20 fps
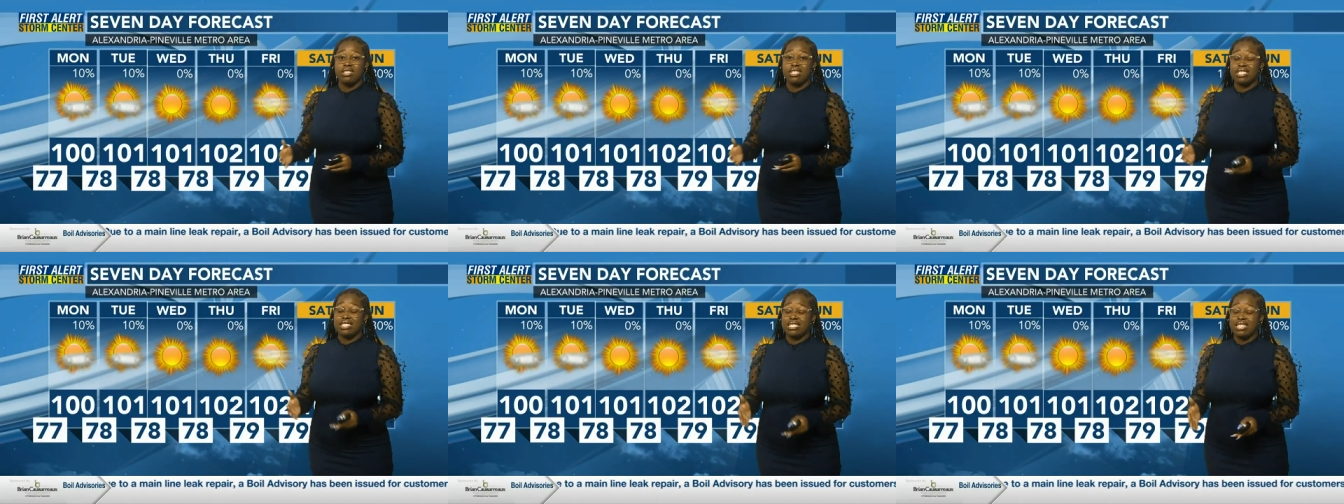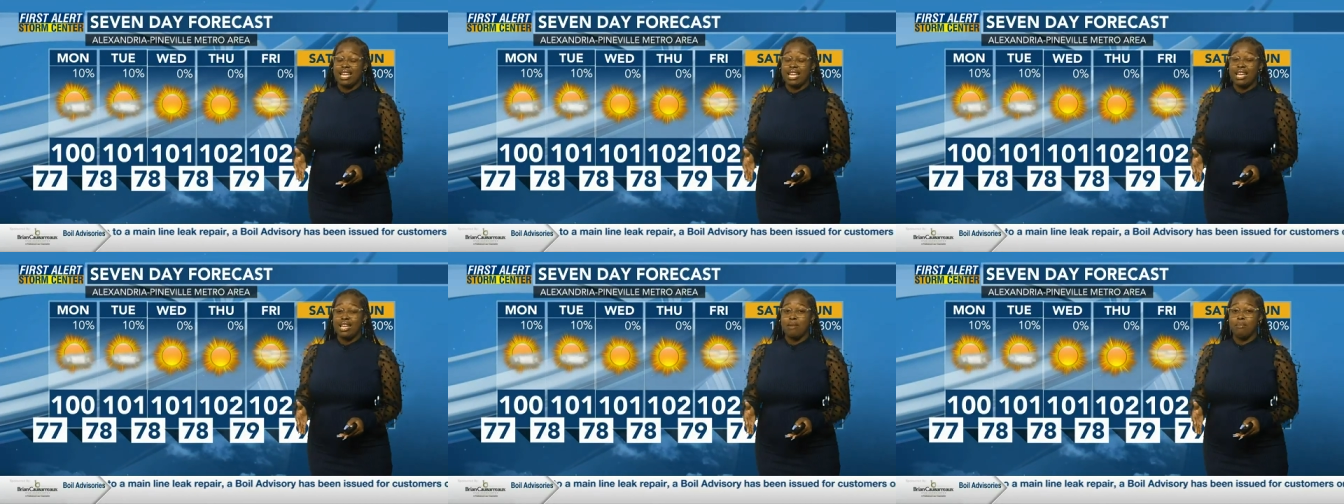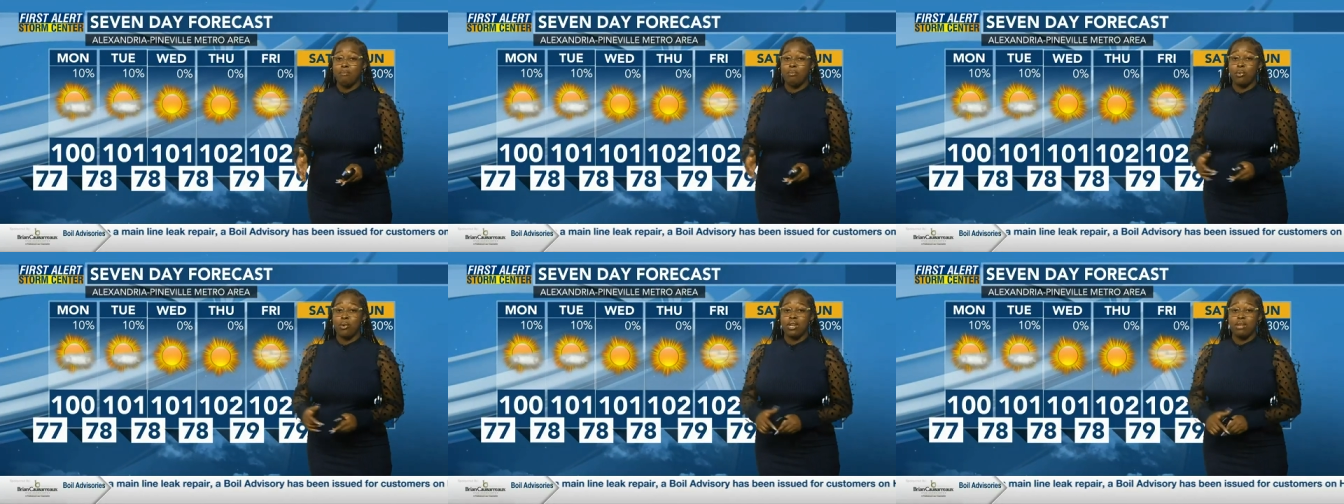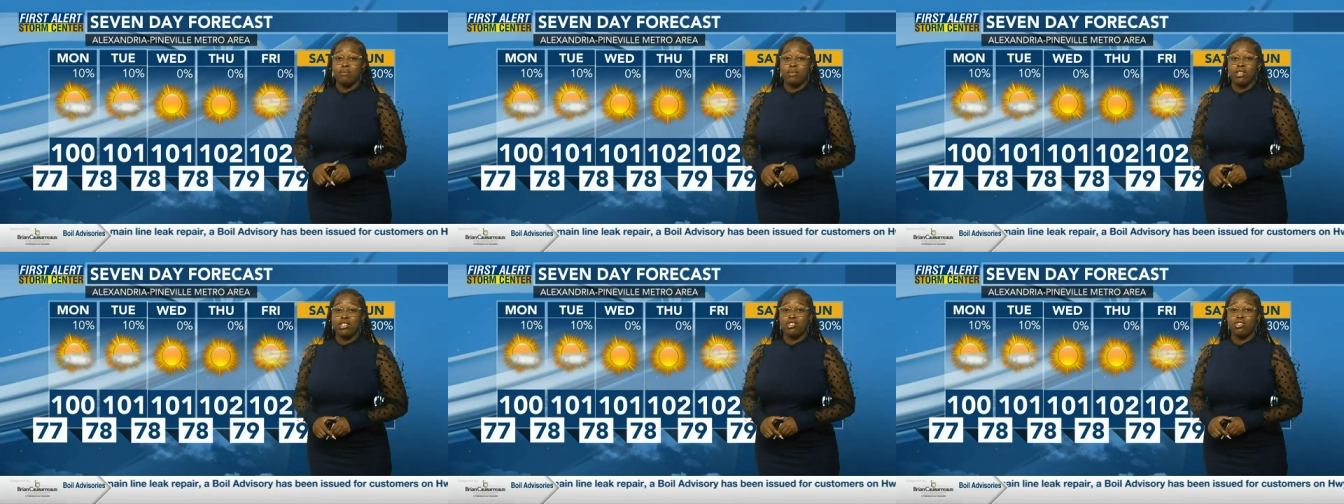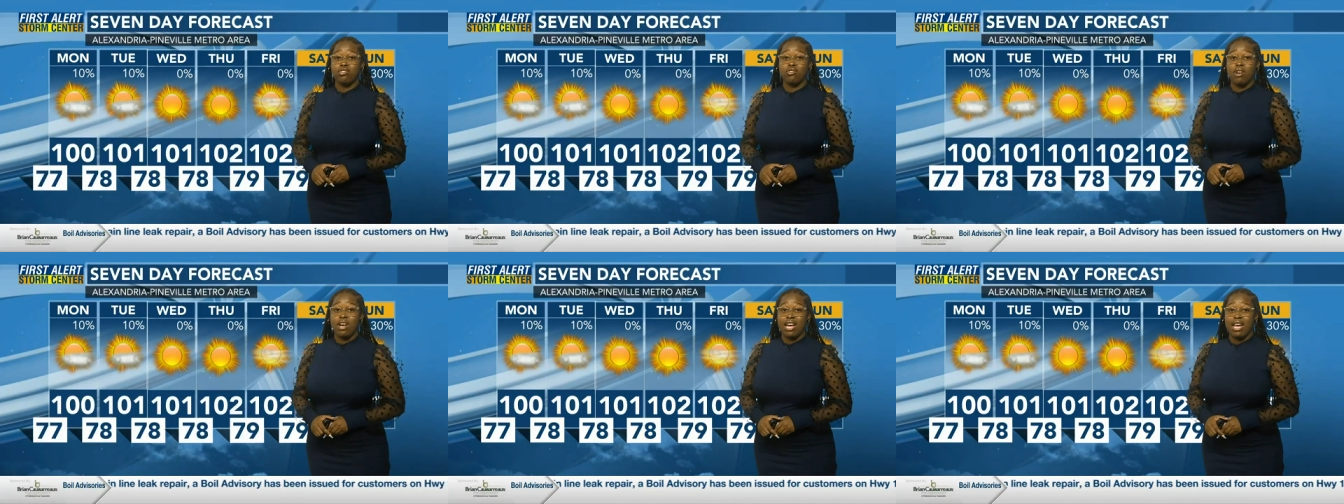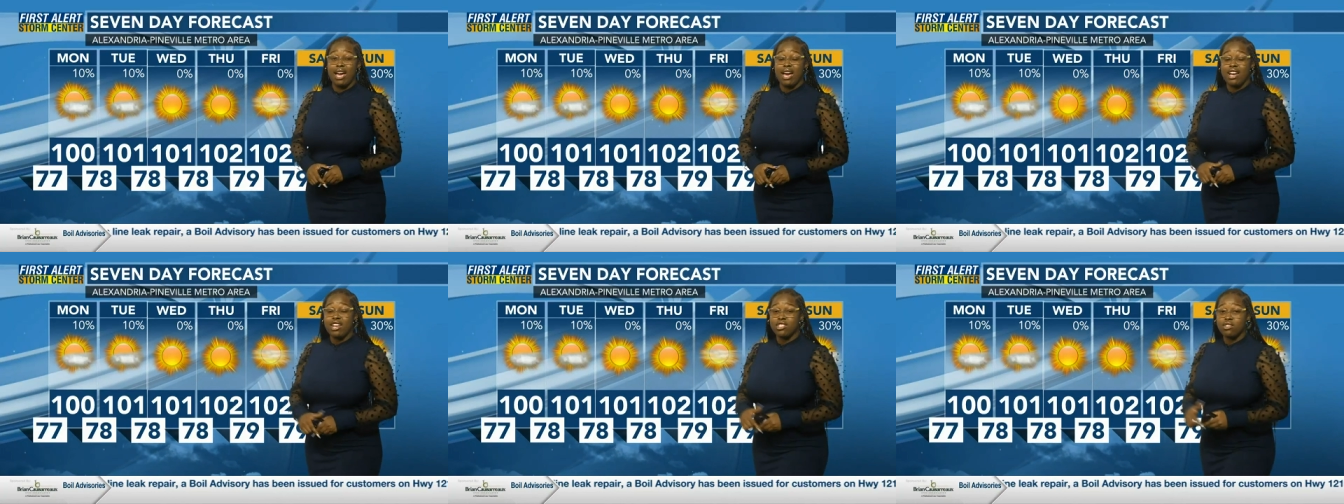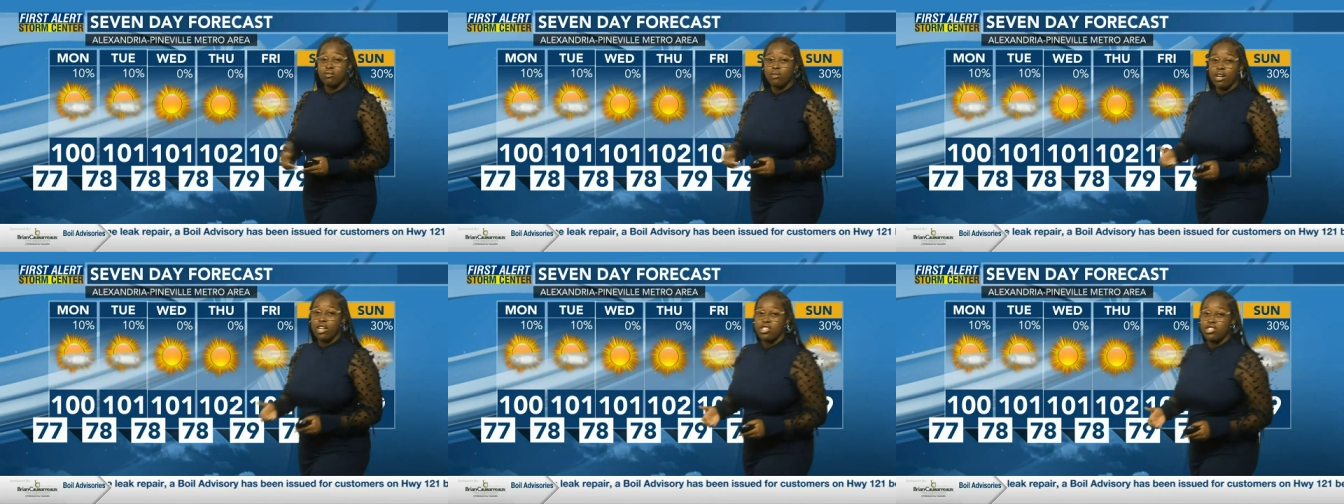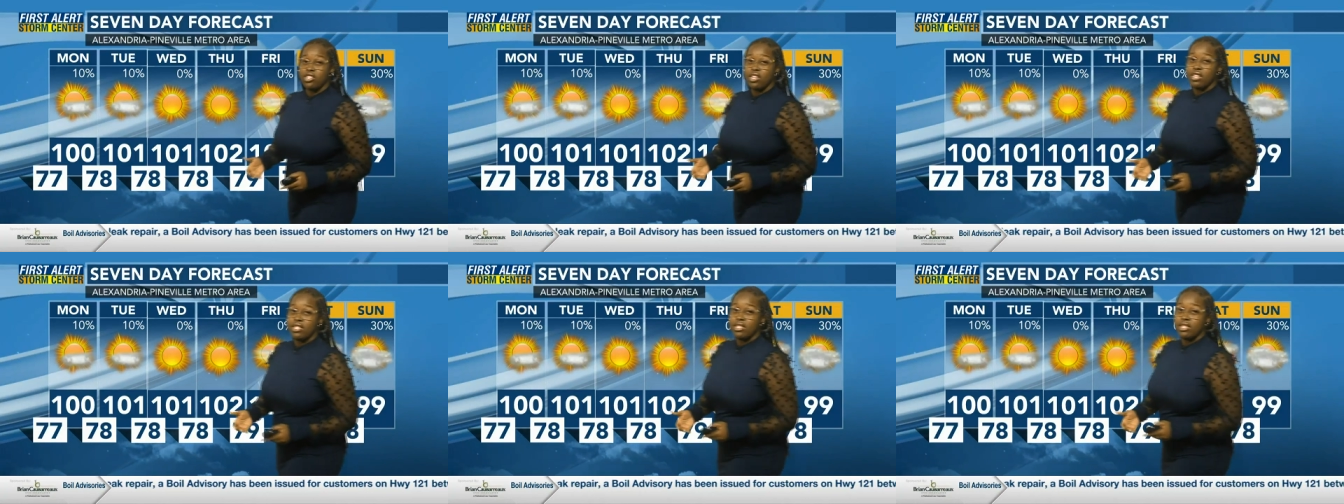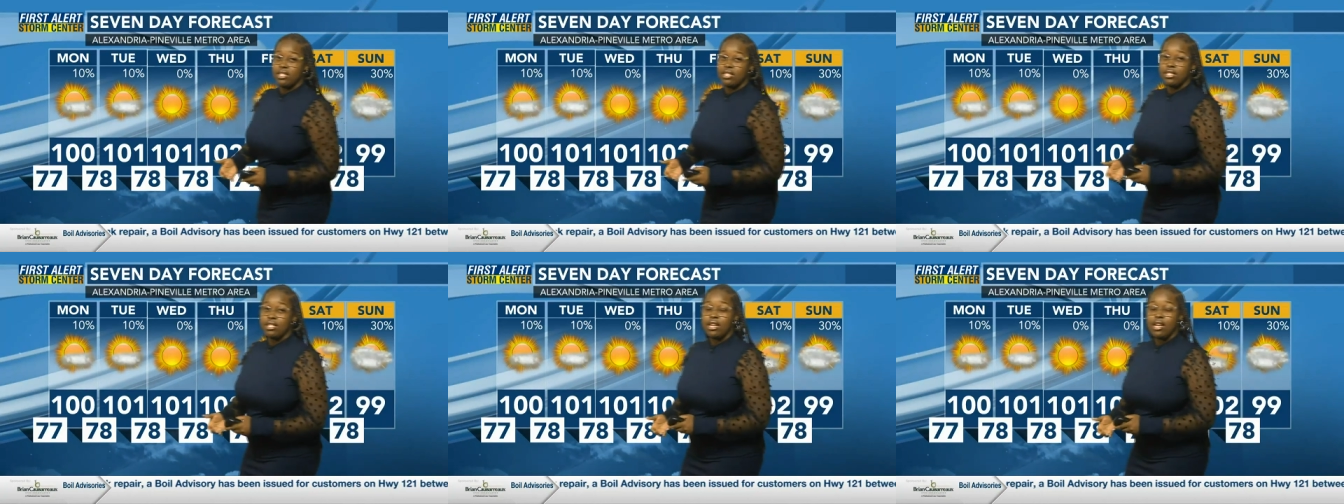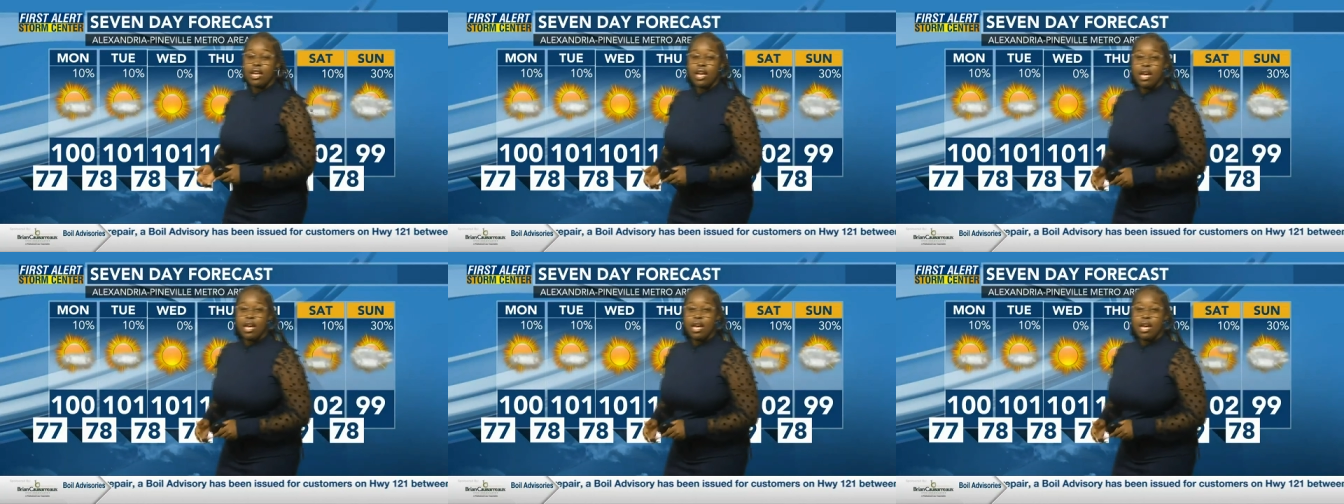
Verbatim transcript: staying pretty much dry, highest rain chances